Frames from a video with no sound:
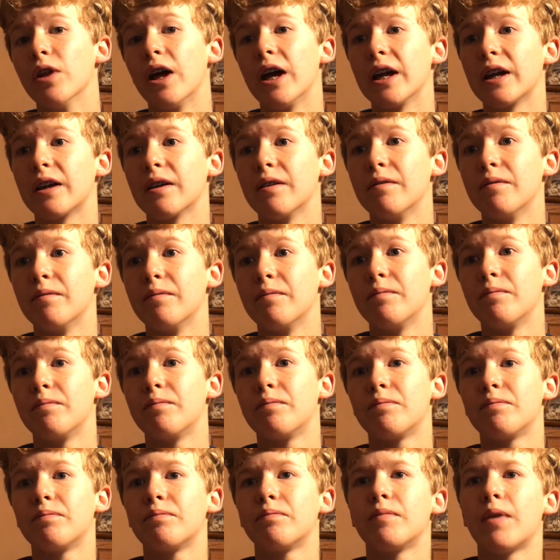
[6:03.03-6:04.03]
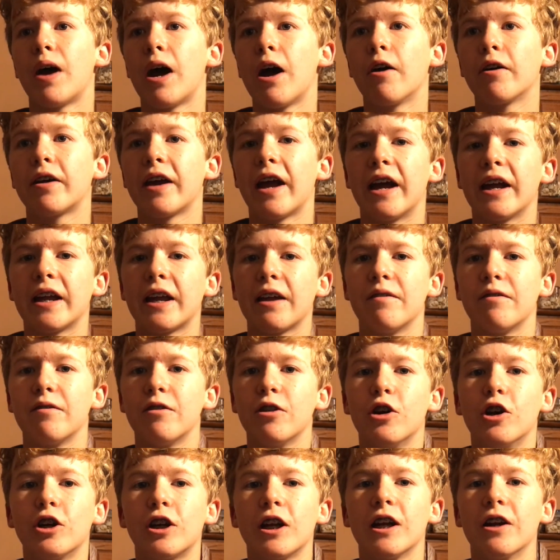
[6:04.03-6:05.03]
like, okay, I get
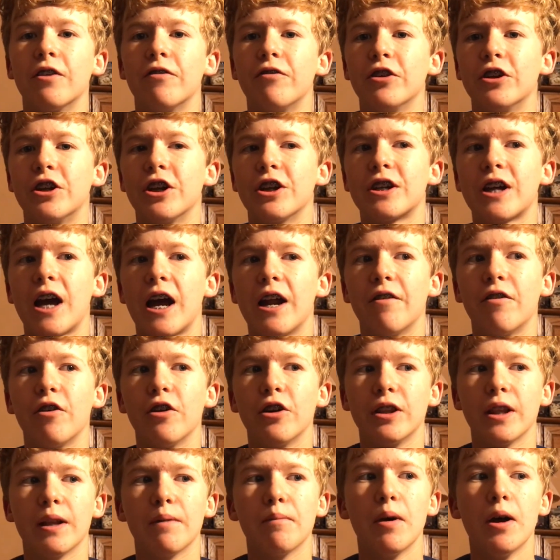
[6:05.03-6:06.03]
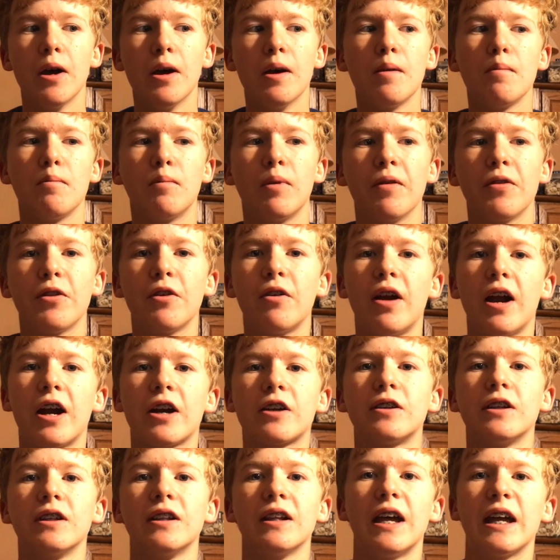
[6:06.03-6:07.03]
hooking a fish is kind of hurting them, but if they're
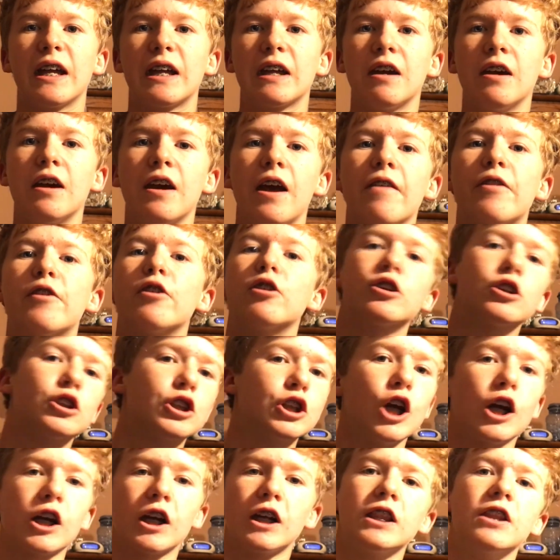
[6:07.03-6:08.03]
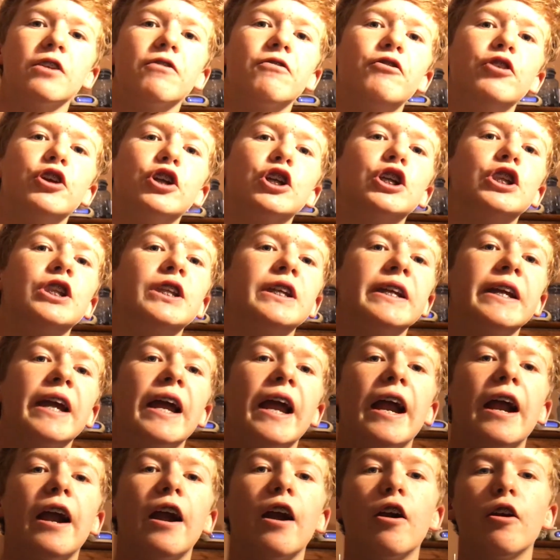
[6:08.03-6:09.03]
actually like, if they're chucking the fish in the
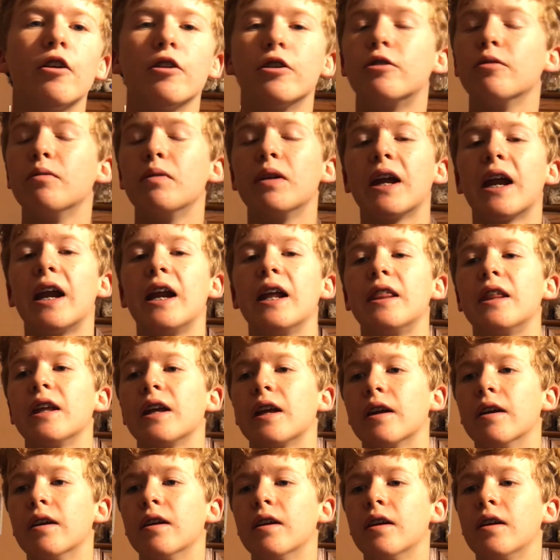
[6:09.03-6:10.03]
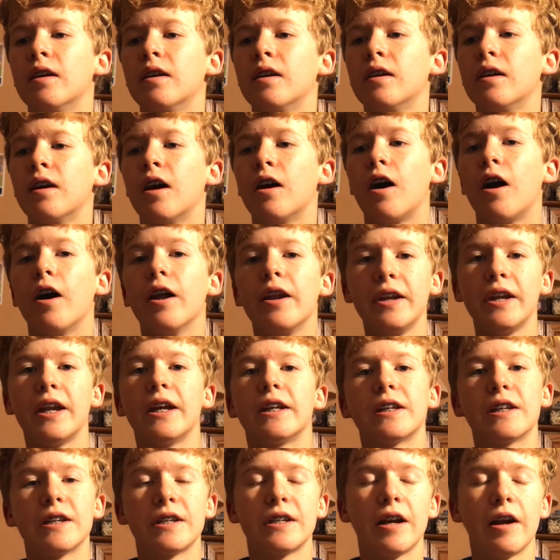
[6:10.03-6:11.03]
air or doing anything
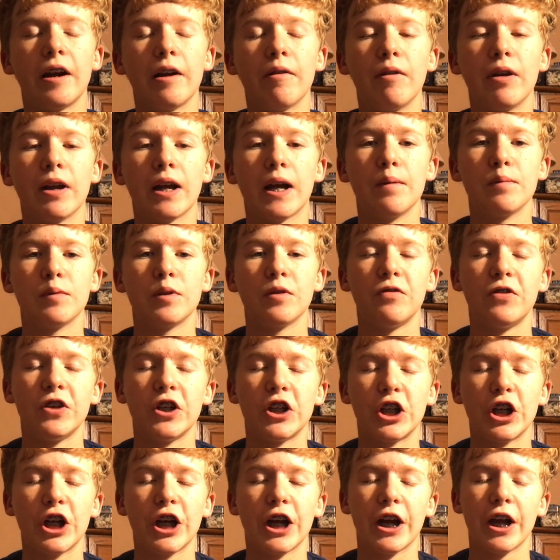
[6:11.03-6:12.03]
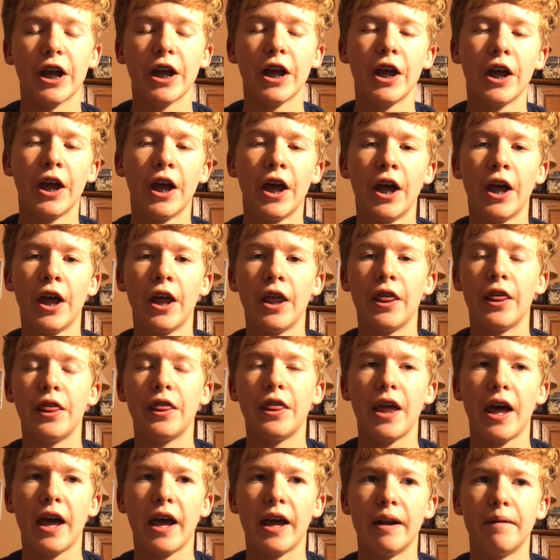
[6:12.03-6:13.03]
unnecessary when it comes to fishing,
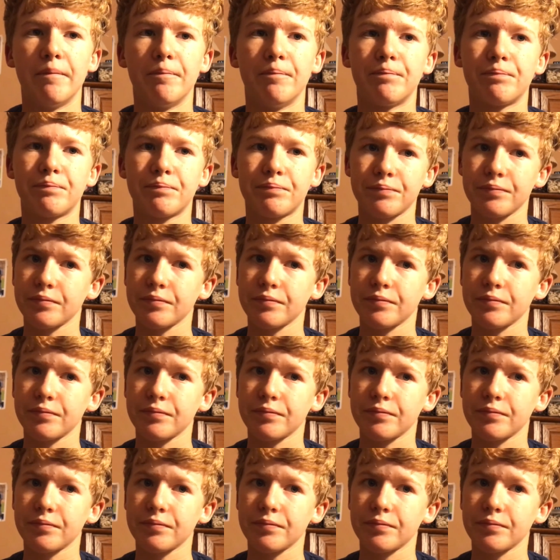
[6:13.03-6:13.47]
then